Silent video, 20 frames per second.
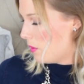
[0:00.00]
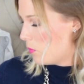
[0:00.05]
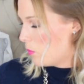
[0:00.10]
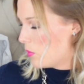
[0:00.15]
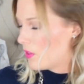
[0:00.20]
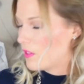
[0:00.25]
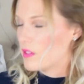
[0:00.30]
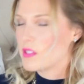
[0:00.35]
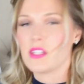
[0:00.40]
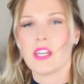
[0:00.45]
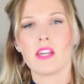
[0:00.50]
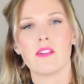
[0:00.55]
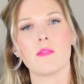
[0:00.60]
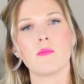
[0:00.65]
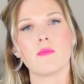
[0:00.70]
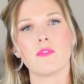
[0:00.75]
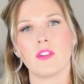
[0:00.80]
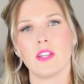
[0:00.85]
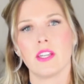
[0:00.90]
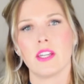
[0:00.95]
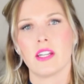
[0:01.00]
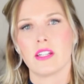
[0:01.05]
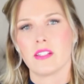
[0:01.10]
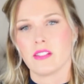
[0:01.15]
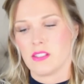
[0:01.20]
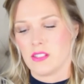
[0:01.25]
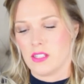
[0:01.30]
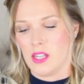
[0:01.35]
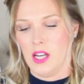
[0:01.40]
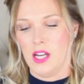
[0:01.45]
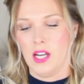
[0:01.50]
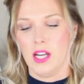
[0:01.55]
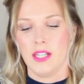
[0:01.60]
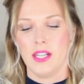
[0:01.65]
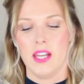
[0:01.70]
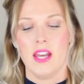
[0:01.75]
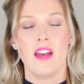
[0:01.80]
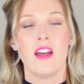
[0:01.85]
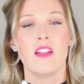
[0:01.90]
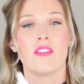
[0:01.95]
in with a serum for your
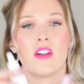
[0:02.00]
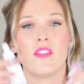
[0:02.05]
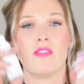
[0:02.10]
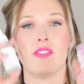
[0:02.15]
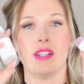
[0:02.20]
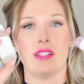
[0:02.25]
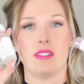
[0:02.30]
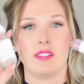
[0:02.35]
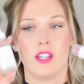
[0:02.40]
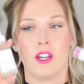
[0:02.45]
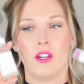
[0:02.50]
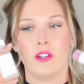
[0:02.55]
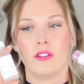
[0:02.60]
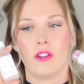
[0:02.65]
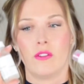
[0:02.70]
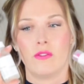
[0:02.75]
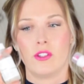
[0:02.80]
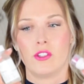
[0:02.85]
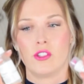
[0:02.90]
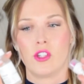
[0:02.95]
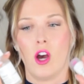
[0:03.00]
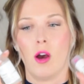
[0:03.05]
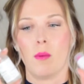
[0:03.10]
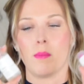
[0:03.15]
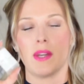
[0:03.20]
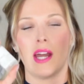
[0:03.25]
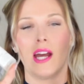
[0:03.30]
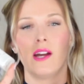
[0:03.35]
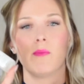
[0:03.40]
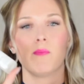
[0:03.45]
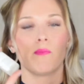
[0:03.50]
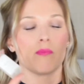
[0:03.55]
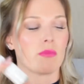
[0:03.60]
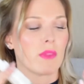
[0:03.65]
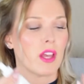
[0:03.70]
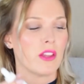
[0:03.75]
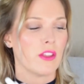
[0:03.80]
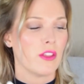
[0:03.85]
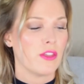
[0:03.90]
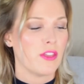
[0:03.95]
concern, then this goes on the top. Now
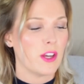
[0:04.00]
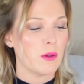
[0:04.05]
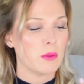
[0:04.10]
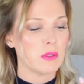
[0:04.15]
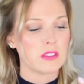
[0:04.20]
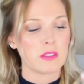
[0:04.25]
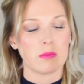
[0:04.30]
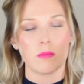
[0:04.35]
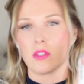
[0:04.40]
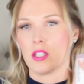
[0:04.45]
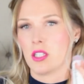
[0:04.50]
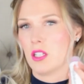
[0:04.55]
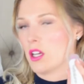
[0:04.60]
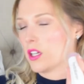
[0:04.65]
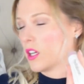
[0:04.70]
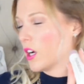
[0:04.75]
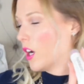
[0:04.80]
the thing with something like